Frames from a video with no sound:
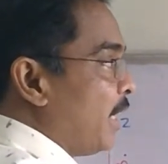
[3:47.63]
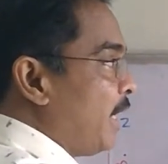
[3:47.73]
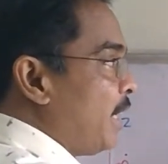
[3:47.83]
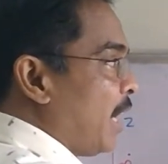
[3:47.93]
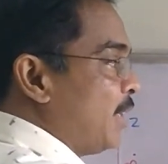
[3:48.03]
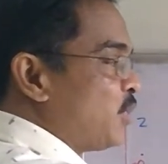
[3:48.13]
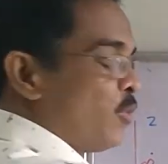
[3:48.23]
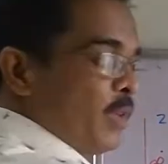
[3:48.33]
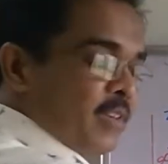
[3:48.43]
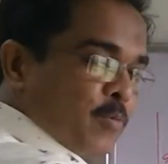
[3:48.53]
In
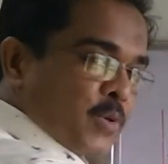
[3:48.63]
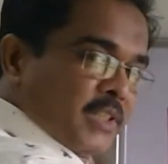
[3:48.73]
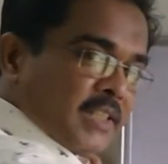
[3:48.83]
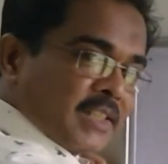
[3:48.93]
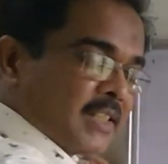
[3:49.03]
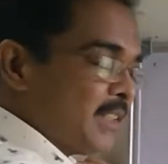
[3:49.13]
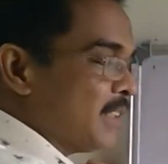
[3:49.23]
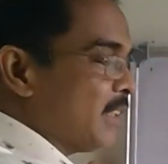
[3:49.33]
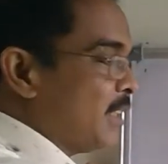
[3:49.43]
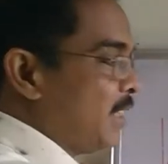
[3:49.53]
isometric projection,
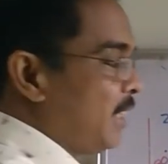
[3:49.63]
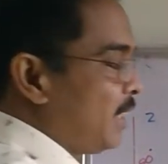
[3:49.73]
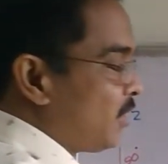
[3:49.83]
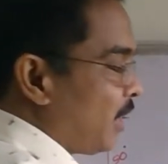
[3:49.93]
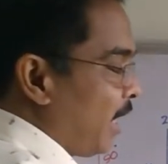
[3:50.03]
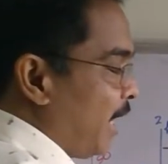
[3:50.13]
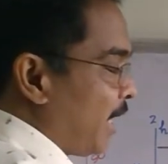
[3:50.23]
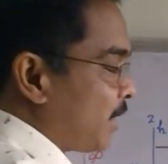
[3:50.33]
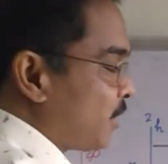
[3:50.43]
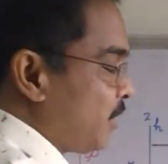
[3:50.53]
these
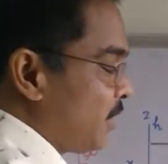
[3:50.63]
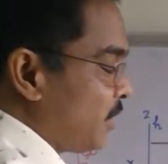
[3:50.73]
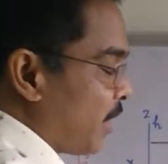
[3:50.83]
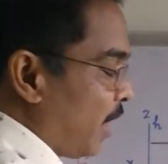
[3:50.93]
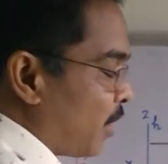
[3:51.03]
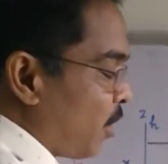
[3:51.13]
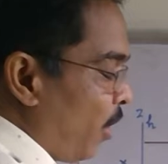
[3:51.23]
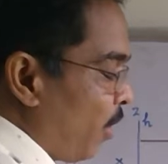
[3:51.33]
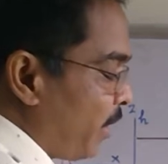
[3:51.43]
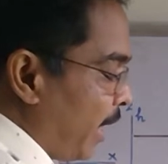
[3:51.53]
axes are
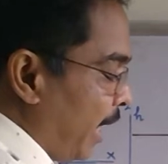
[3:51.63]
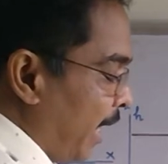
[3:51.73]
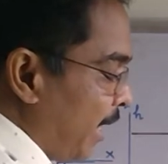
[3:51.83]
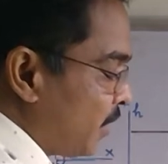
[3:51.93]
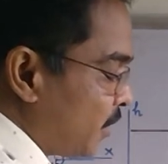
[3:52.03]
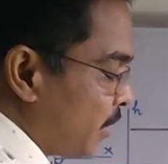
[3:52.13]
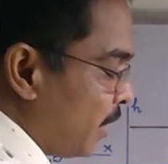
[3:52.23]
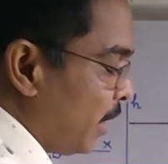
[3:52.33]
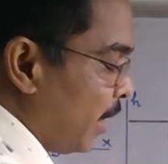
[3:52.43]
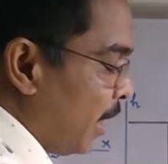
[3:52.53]
called as
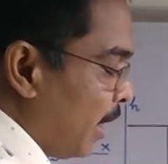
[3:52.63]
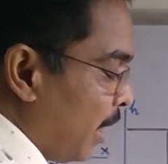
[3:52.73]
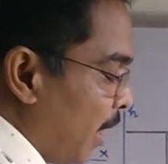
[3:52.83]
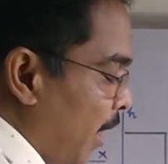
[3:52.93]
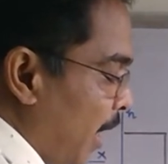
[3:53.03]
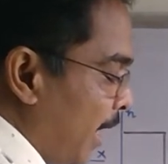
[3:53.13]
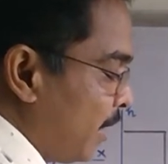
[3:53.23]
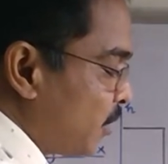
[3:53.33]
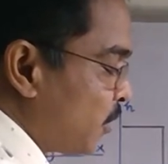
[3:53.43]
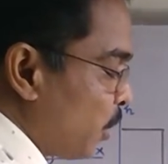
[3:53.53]

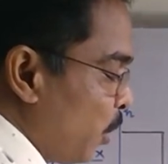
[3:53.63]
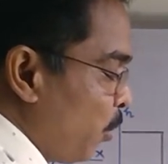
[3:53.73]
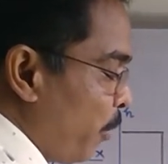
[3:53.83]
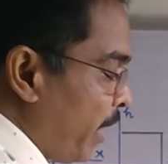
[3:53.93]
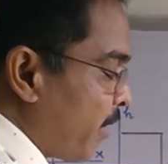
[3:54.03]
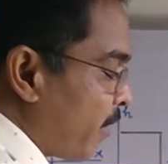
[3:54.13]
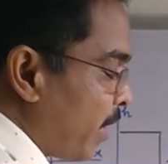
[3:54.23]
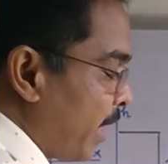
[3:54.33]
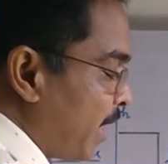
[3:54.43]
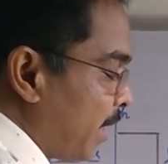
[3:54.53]

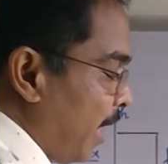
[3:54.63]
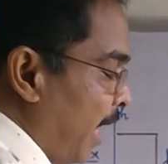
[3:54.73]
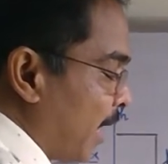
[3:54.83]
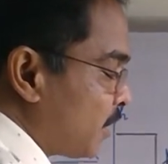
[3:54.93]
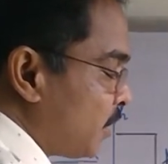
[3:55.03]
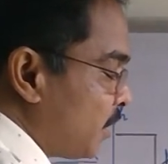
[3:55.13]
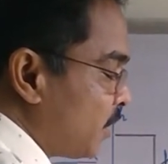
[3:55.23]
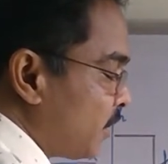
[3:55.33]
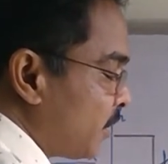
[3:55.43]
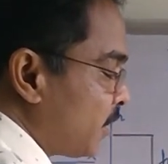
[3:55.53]
isometric
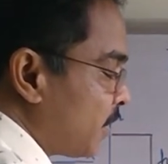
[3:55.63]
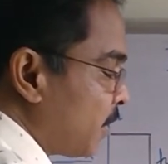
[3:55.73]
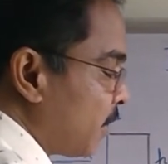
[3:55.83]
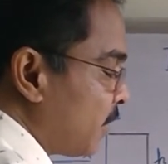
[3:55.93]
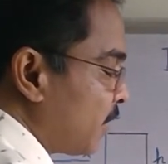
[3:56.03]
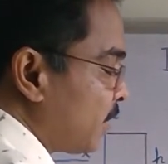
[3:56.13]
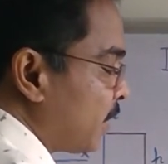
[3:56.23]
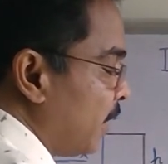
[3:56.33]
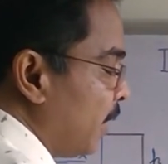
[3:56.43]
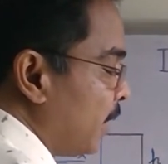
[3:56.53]
axis.
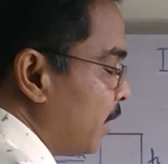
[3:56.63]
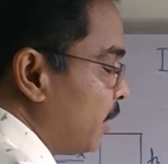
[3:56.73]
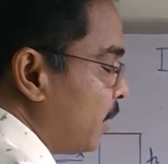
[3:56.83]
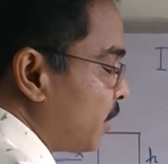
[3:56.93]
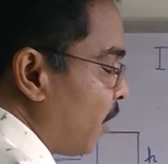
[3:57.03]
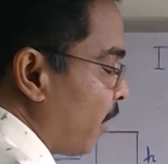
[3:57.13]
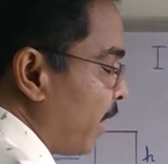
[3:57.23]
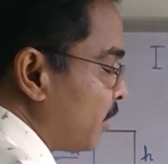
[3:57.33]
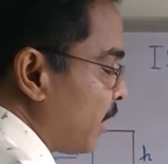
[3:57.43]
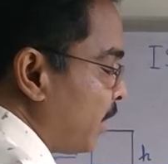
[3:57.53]
This is called
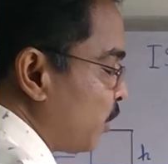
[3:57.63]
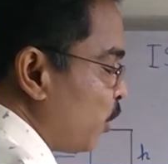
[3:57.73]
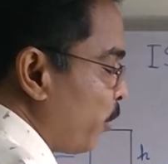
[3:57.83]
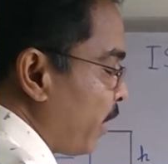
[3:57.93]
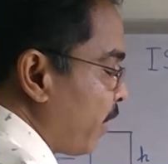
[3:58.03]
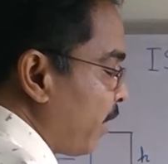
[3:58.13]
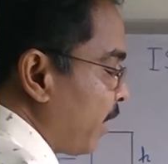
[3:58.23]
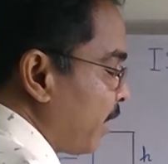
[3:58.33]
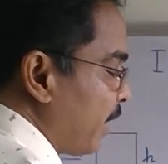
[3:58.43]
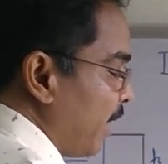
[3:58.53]
as isometric
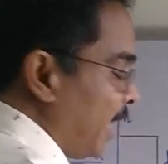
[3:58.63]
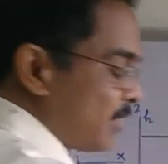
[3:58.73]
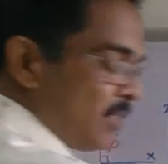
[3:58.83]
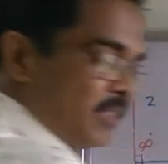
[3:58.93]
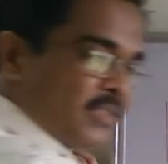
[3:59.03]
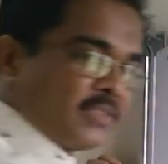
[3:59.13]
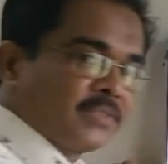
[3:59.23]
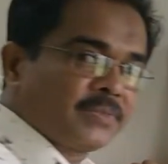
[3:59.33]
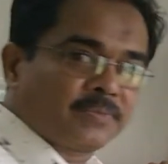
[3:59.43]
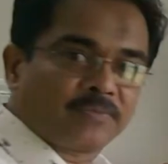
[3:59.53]
axis.
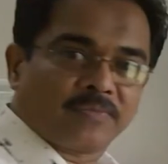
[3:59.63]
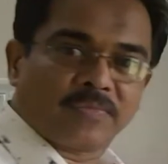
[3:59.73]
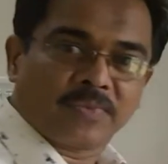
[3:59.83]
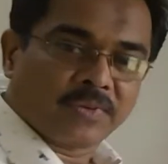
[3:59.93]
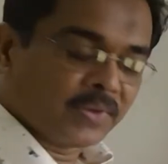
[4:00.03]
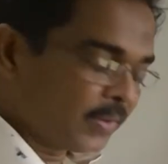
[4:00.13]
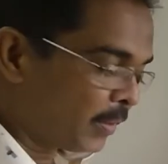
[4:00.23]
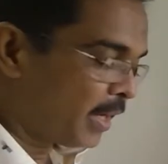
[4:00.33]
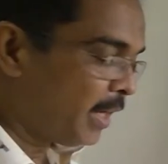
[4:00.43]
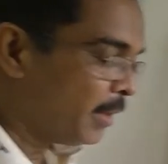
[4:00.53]

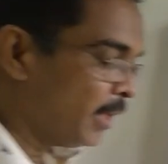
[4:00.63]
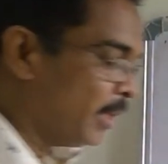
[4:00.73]
Okay.